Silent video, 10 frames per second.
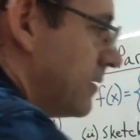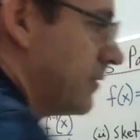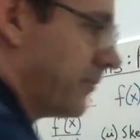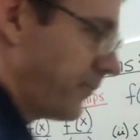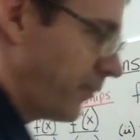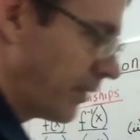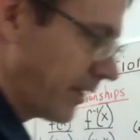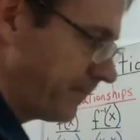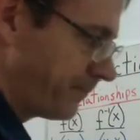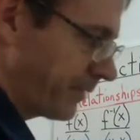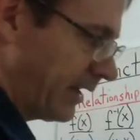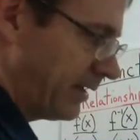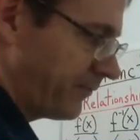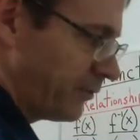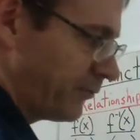4.
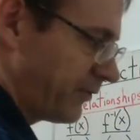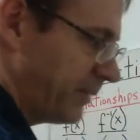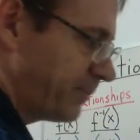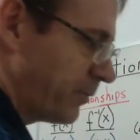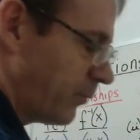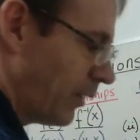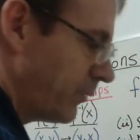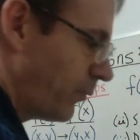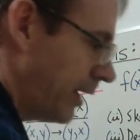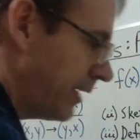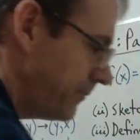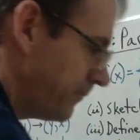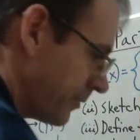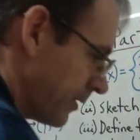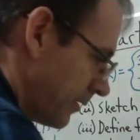And if you flip 1, 1,
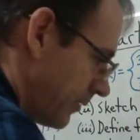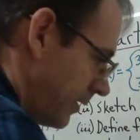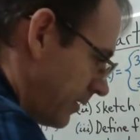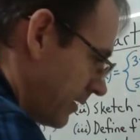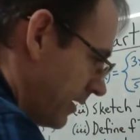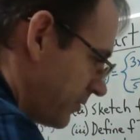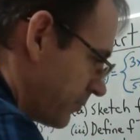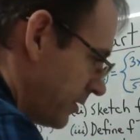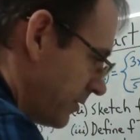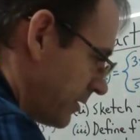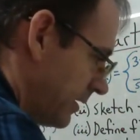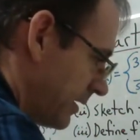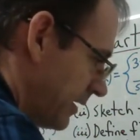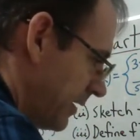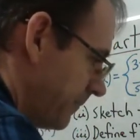well, guess what you're going to
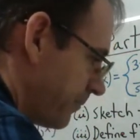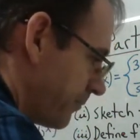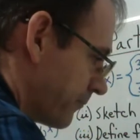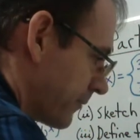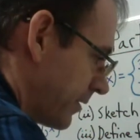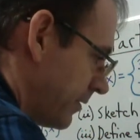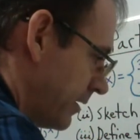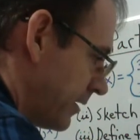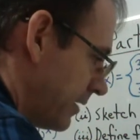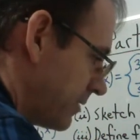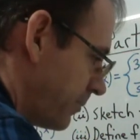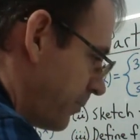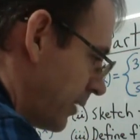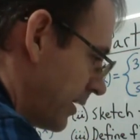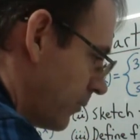get? You're going to get the
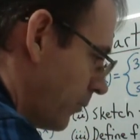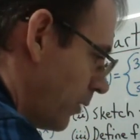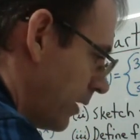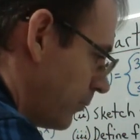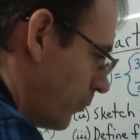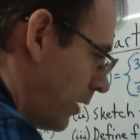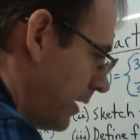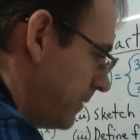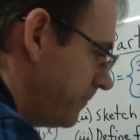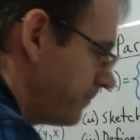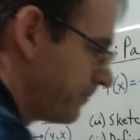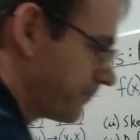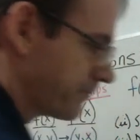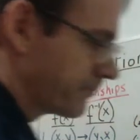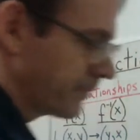point 1, 1.
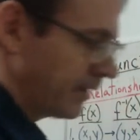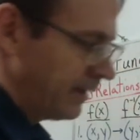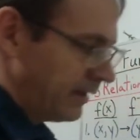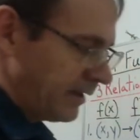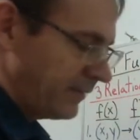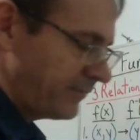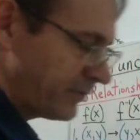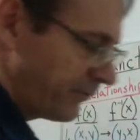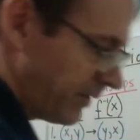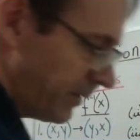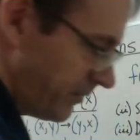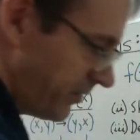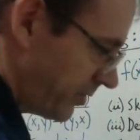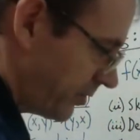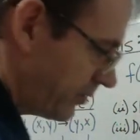If you flip
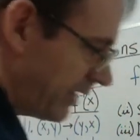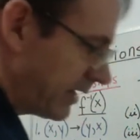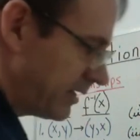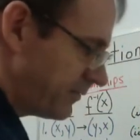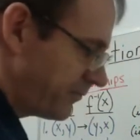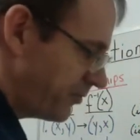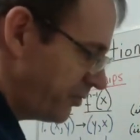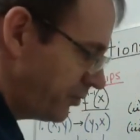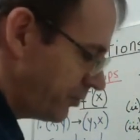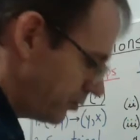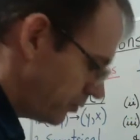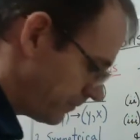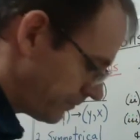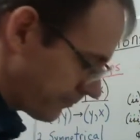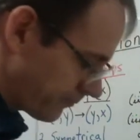0, -2,
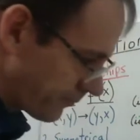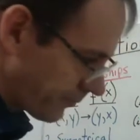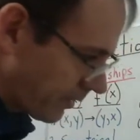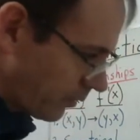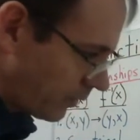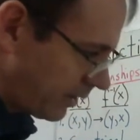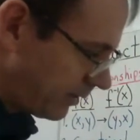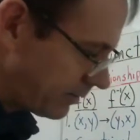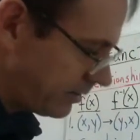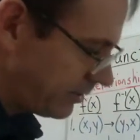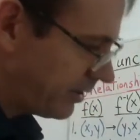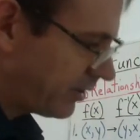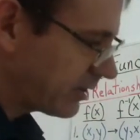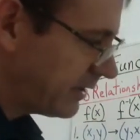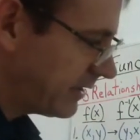well, you're
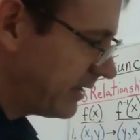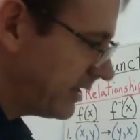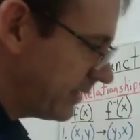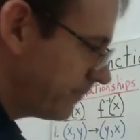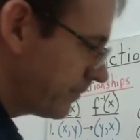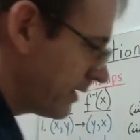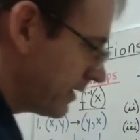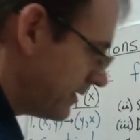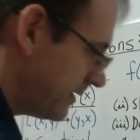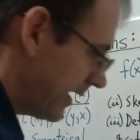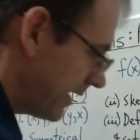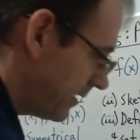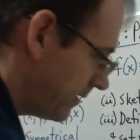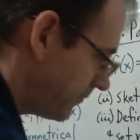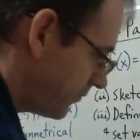now going to get
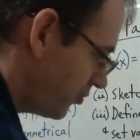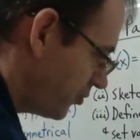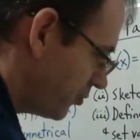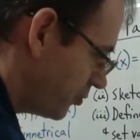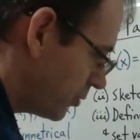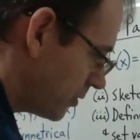-2,